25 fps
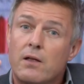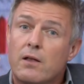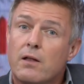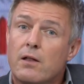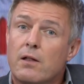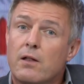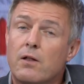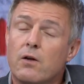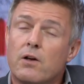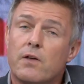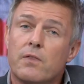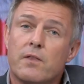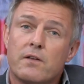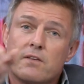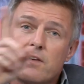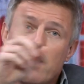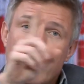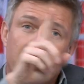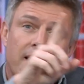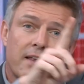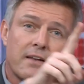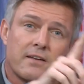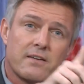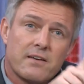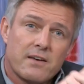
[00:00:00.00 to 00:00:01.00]
look at the
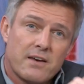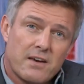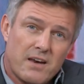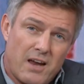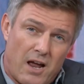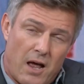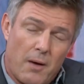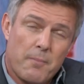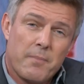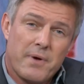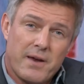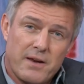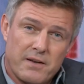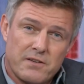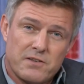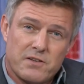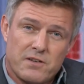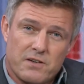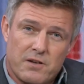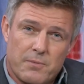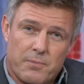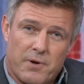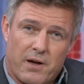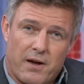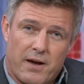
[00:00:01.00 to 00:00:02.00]
talent coming
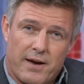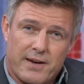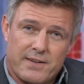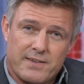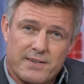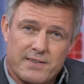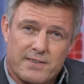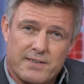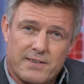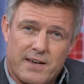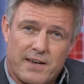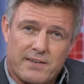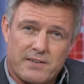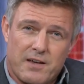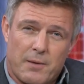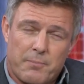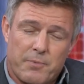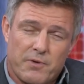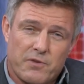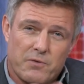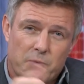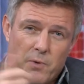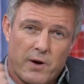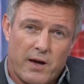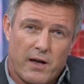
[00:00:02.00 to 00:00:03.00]
to Dubai to set up
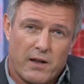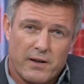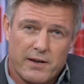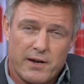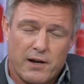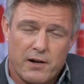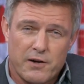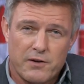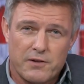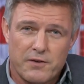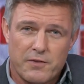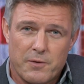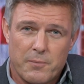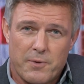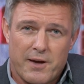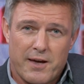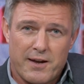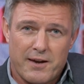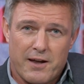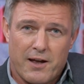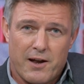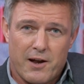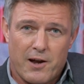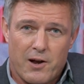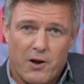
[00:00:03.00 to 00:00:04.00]
as well, including the
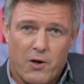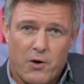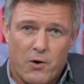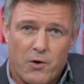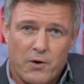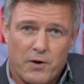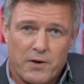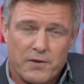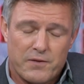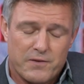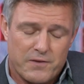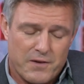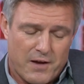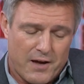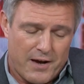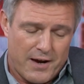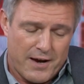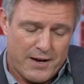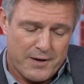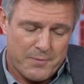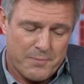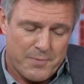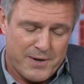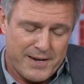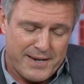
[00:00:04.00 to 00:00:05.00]
man
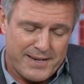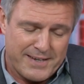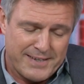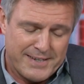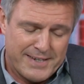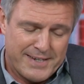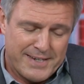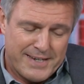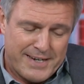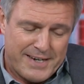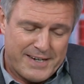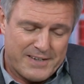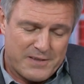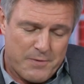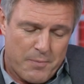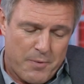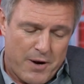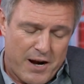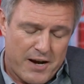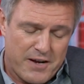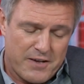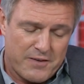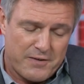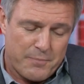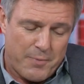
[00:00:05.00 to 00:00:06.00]
alongside me. He's the
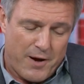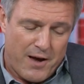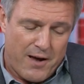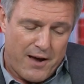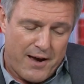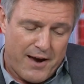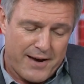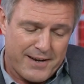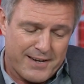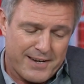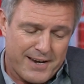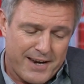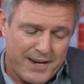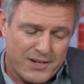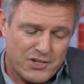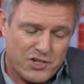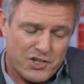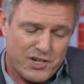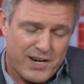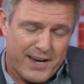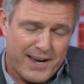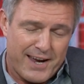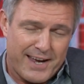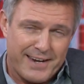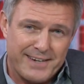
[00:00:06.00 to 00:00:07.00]
brains behind
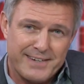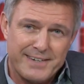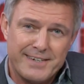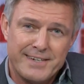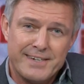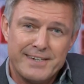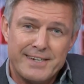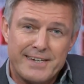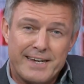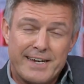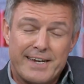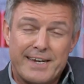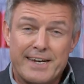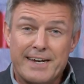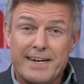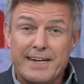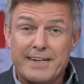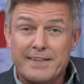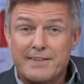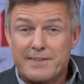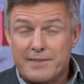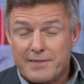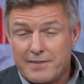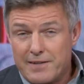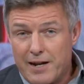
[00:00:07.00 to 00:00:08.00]
Kashkan. He
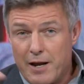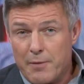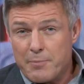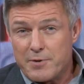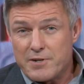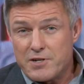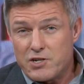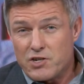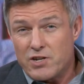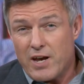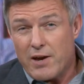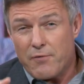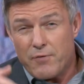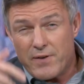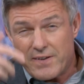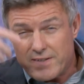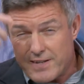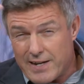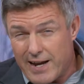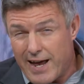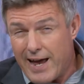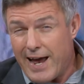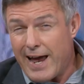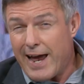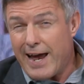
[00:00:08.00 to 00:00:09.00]
is celebrity chef, he's
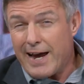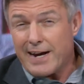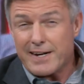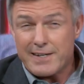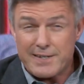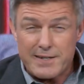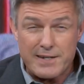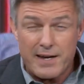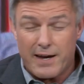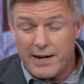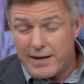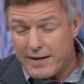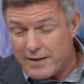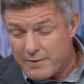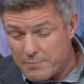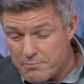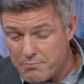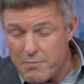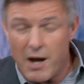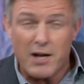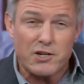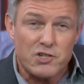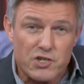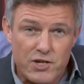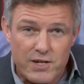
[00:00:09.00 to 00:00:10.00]
an actor, he's
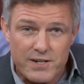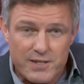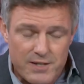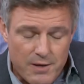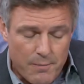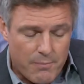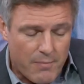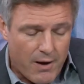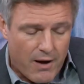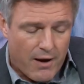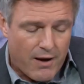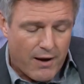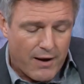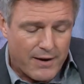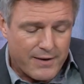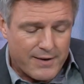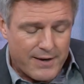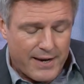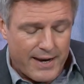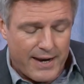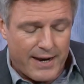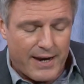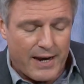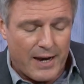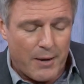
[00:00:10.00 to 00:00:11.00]
much in demand
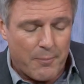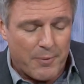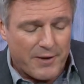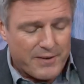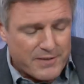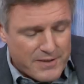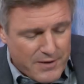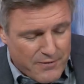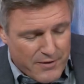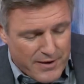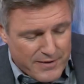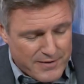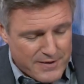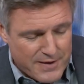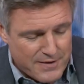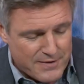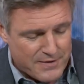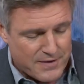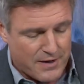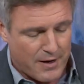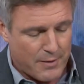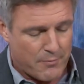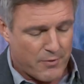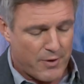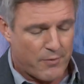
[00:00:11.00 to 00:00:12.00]
here, but he's given us his
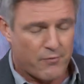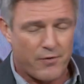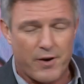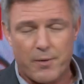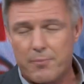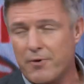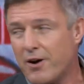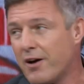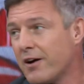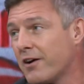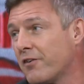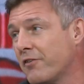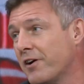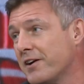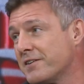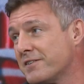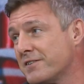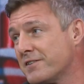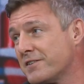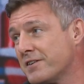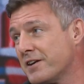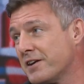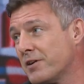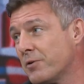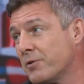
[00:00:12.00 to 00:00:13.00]
time. Ranveer, Brar, great to
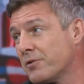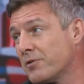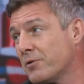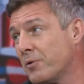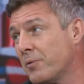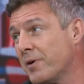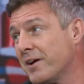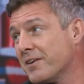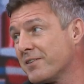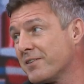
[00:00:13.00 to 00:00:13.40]
see you as always.